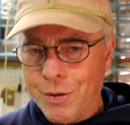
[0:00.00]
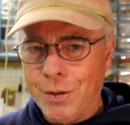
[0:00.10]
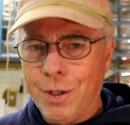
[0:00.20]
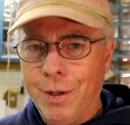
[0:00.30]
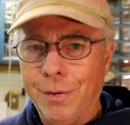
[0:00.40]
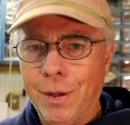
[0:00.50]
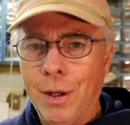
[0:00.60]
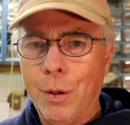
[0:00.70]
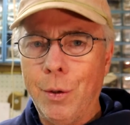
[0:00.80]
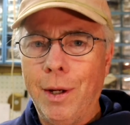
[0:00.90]
and stuff
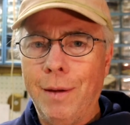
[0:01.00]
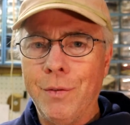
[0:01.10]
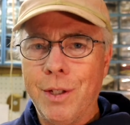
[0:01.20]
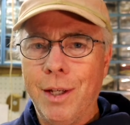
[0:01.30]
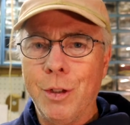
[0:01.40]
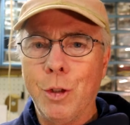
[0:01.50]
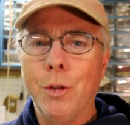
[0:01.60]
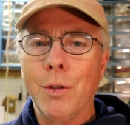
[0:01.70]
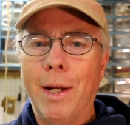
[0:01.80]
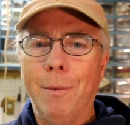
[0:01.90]
who have said as
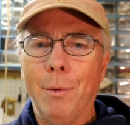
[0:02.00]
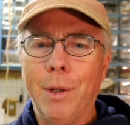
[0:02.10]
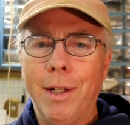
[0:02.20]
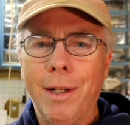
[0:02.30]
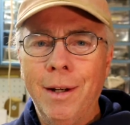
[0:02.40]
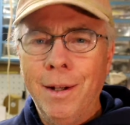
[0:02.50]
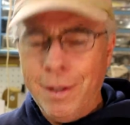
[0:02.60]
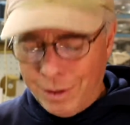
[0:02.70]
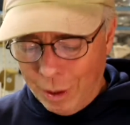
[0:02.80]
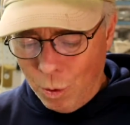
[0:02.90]
soon as I have it ready,
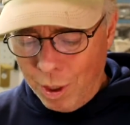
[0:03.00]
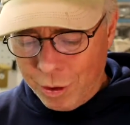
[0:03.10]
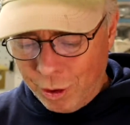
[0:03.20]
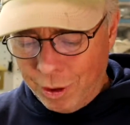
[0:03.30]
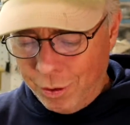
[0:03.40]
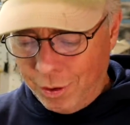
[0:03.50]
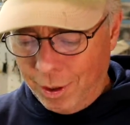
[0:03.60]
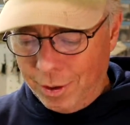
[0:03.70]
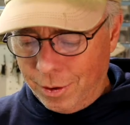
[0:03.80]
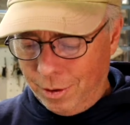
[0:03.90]
they want to start
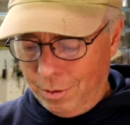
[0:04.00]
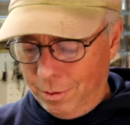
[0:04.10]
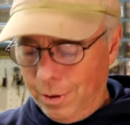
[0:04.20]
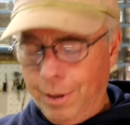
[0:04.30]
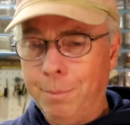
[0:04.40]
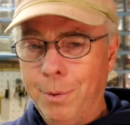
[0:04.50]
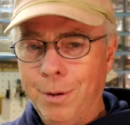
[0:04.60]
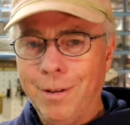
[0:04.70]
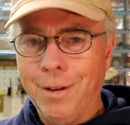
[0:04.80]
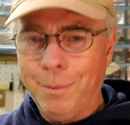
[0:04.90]
using it. So I'm
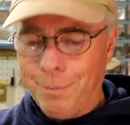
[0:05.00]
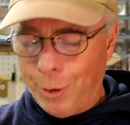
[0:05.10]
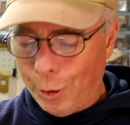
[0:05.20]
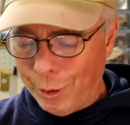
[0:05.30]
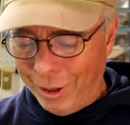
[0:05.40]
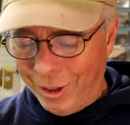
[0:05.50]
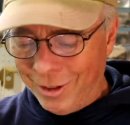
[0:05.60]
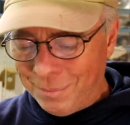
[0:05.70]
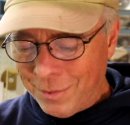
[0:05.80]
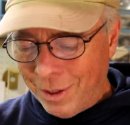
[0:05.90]
hurrying.
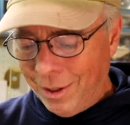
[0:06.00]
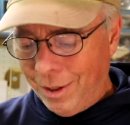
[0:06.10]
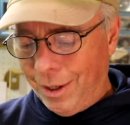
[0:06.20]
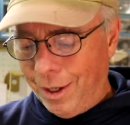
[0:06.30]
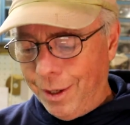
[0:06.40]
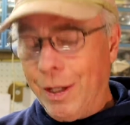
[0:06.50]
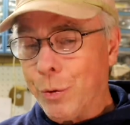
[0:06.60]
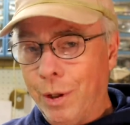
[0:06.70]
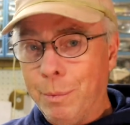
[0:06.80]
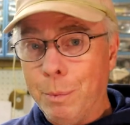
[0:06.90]

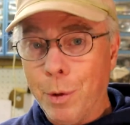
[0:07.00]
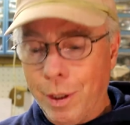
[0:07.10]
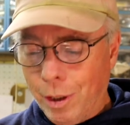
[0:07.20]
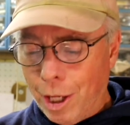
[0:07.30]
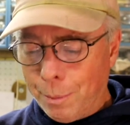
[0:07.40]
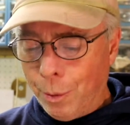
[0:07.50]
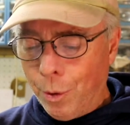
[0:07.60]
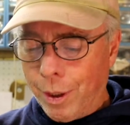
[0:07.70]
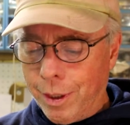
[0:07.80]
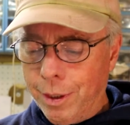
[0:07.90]
That's what I've been putting a lot of my
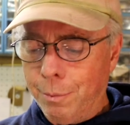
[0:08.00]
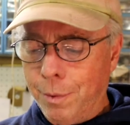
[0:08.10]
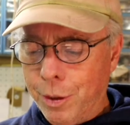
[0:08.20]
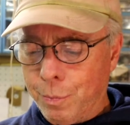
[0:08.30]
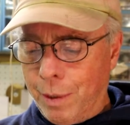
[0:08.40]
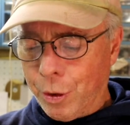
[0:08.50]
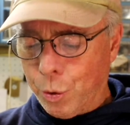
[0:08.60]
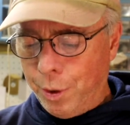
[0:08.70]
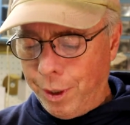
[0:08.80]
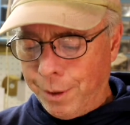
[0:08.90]
work in this
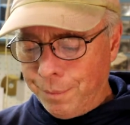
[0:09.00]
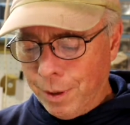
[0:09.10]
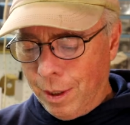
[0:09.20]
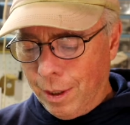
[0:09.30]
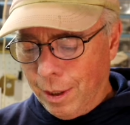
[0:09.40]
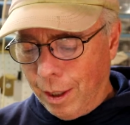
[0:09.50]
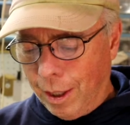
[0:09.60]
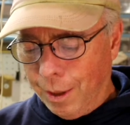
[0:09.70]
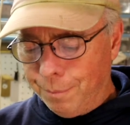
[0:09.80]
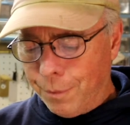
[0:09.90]
past week.
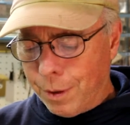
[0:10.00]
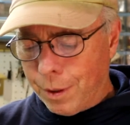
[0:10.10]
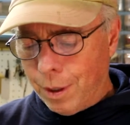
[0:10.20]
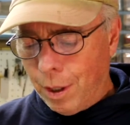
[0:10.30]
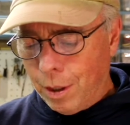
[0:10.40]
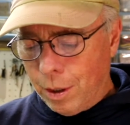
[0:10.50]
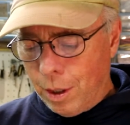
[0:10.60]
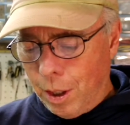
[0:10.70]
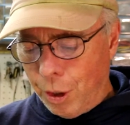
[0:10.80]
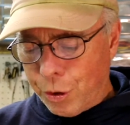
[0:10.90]

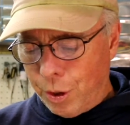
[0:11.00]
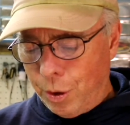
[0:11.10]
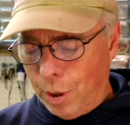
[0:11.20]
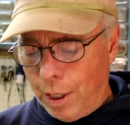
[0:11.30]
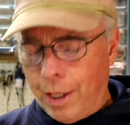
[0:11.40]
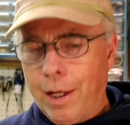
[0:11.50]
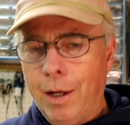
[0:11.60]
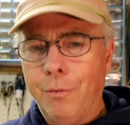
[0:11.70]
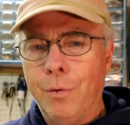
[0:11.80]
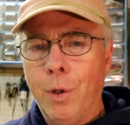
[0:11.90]
Also, I
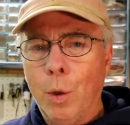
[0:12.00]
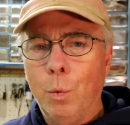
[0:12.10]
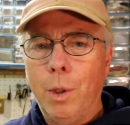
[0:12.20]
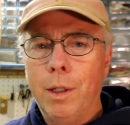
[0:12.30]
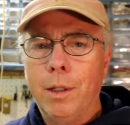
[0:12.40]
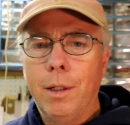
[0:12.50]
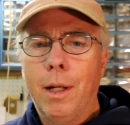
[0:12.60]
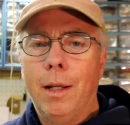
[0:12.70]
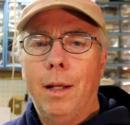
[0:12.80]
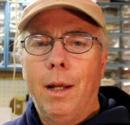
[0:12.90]
have
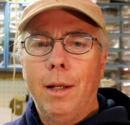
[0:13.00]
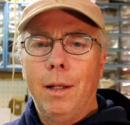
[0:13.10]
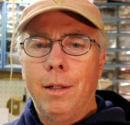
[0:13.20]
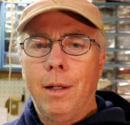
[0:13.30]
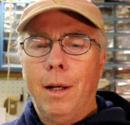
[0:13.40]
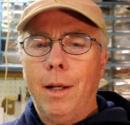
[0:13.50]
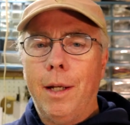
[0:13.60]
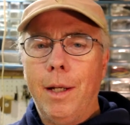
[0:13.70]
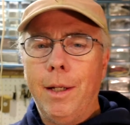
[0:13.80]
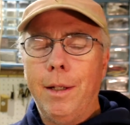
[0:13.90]
written
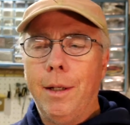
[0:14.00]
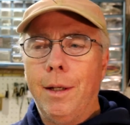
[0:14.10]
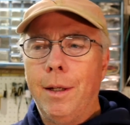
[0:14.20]
a